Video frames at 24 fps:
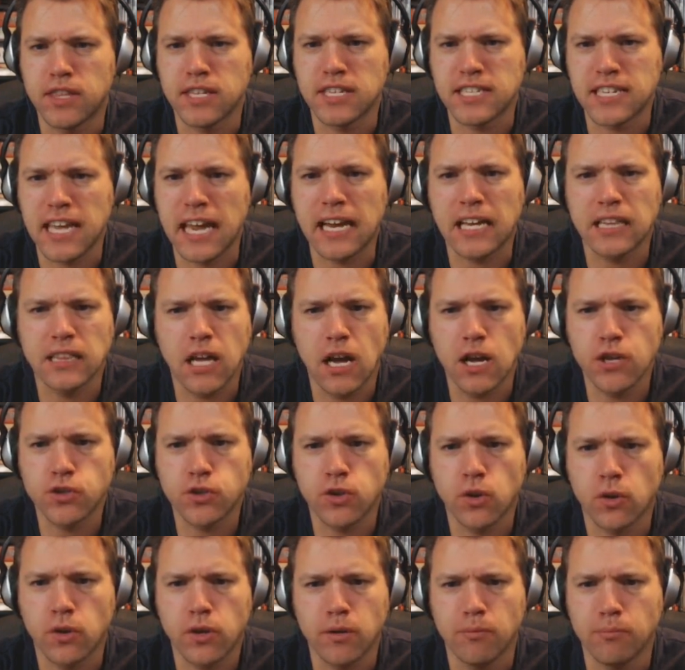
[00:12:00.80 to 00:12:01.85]
the
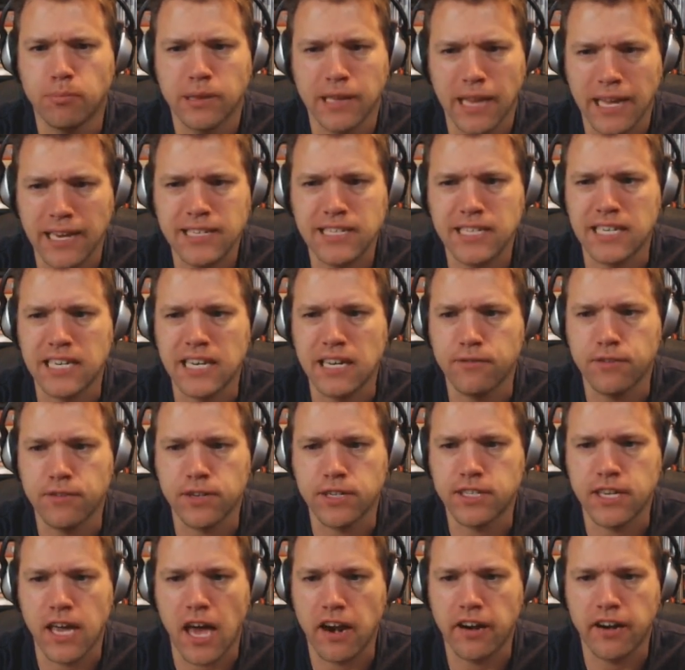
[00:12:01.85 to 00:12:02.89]
psychological complexity of
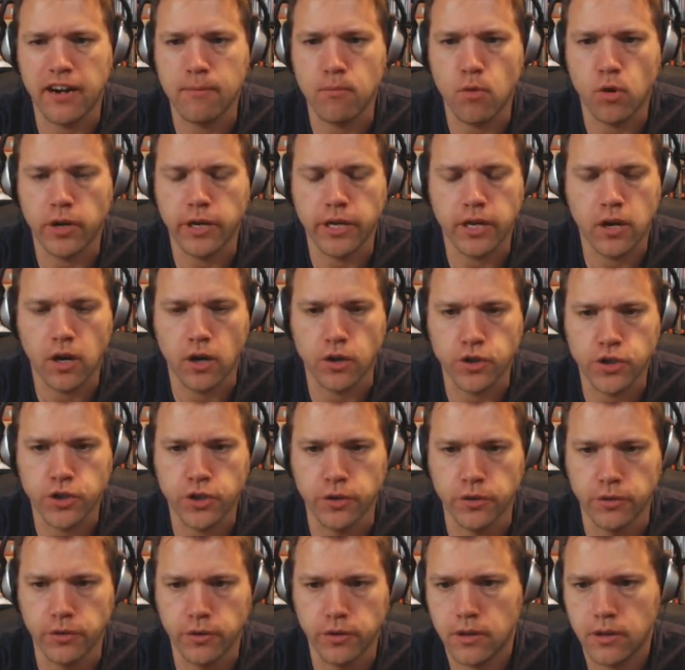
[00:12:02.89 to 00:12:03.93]
a Saturday morning
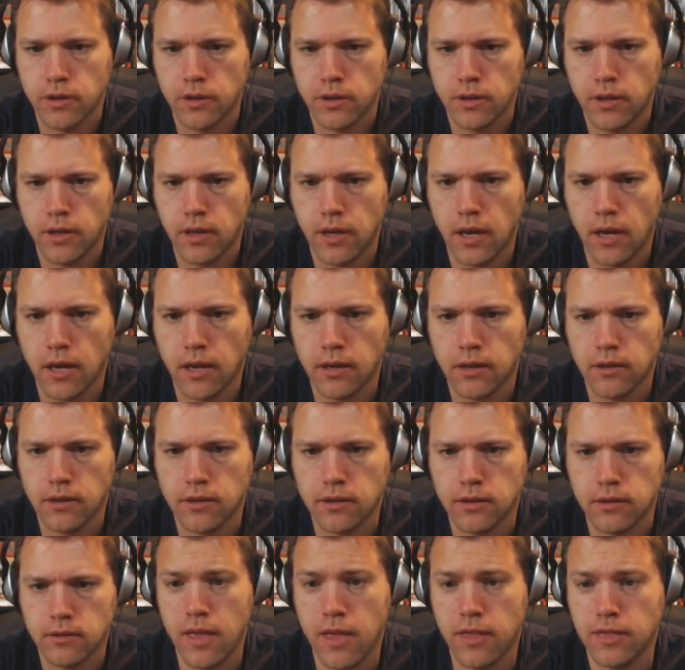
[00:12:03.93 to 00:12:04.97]
cartoon
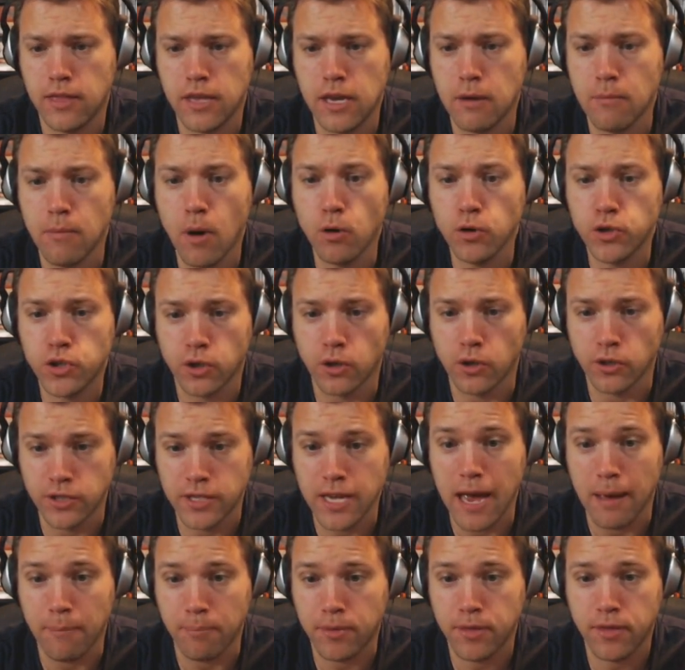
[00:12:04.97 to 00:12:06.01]
and the emotional
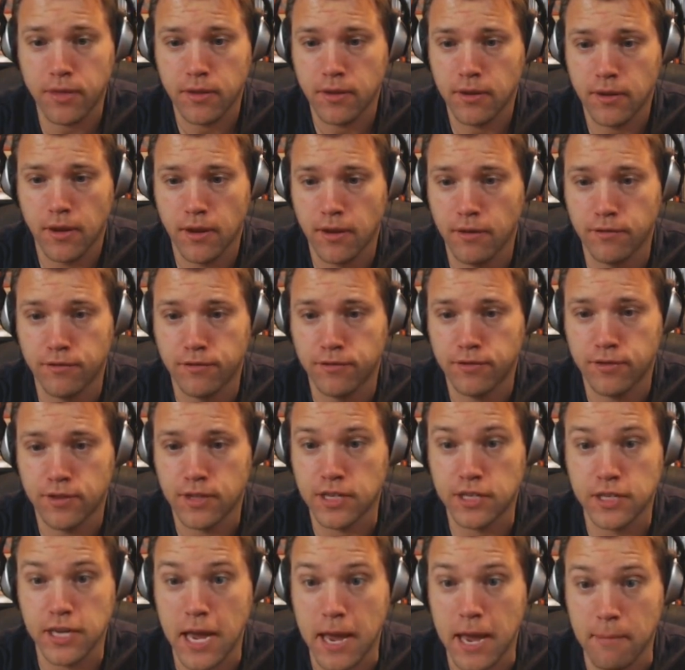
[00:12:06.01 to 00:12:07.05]
depth of
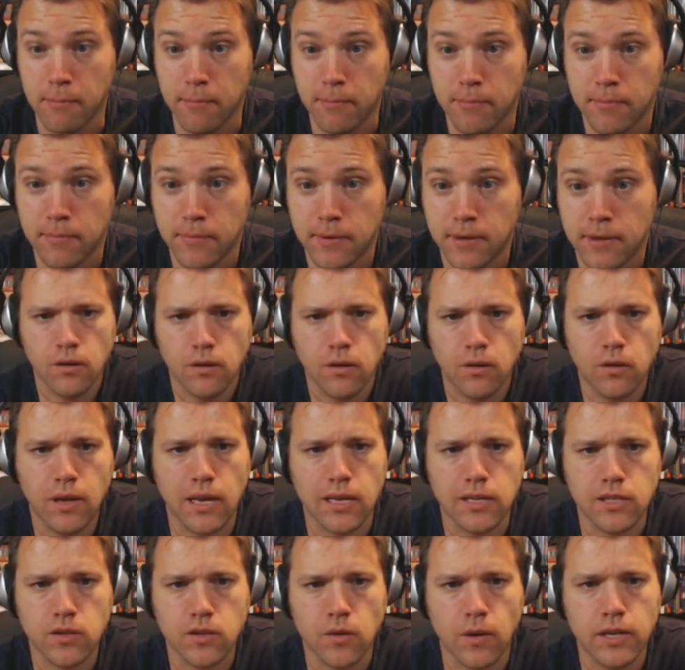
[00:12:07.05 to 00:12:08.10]
the same.
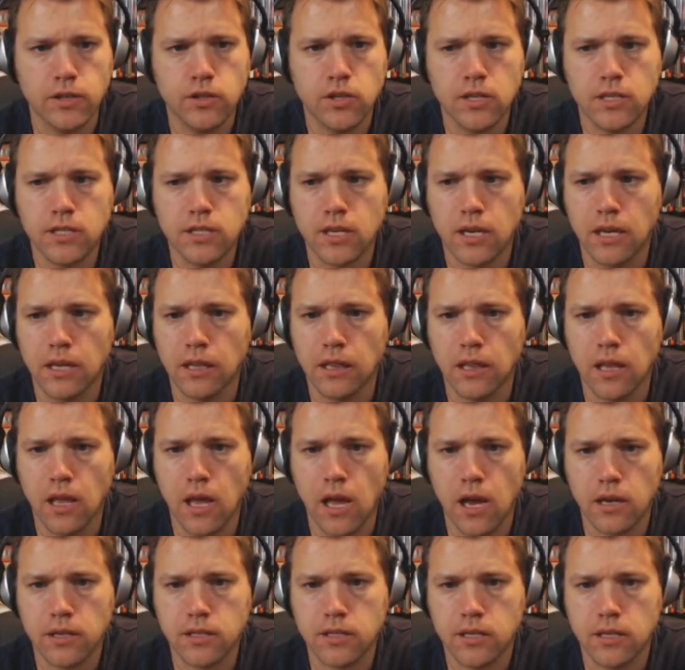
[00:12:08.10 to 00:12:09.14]
Okay, so I just
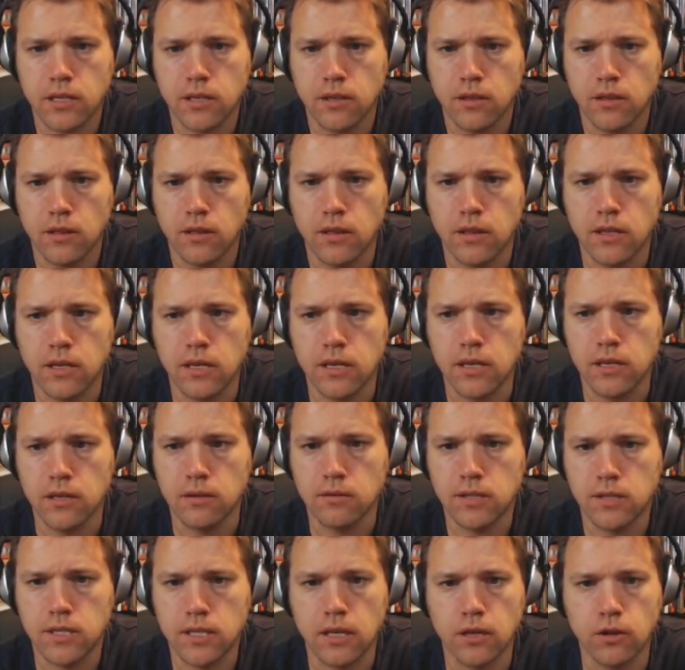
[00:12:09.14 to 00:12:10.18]
unlocked
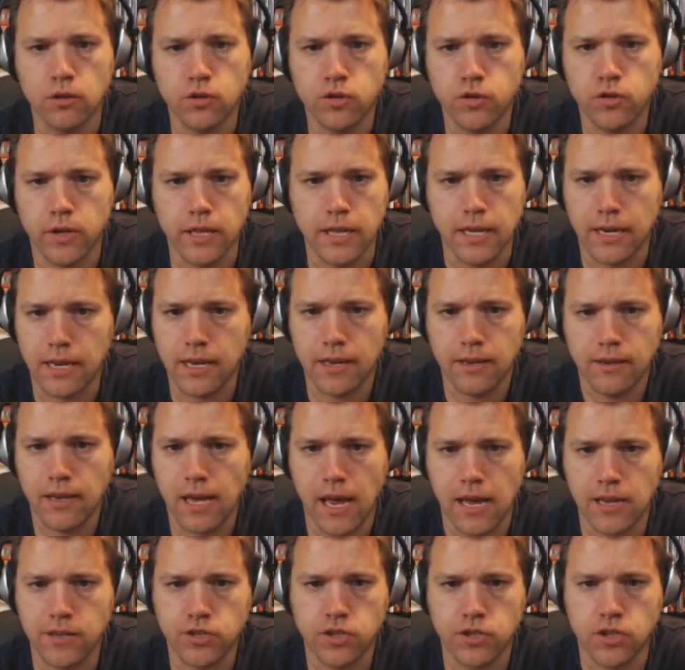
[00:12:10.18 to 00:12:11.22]
the skill tree that
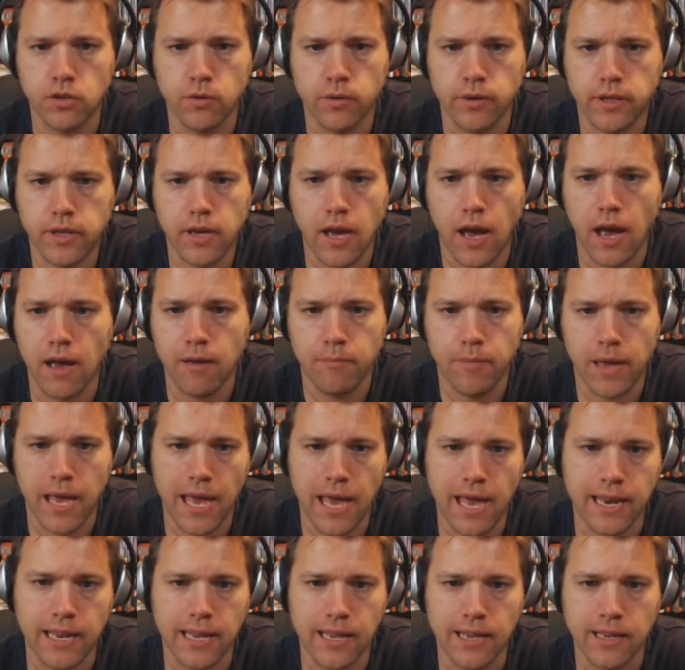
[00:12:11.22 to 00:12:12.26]
has to do with
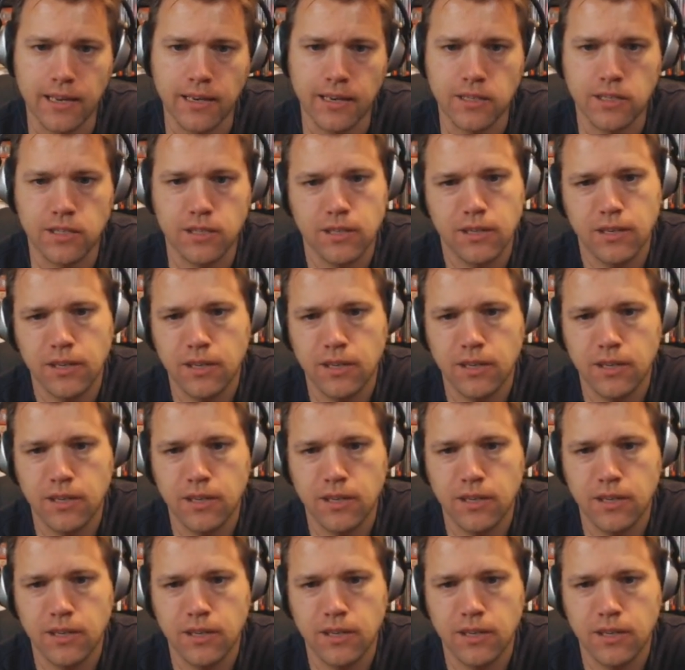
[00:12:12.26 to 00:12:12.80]
combat, and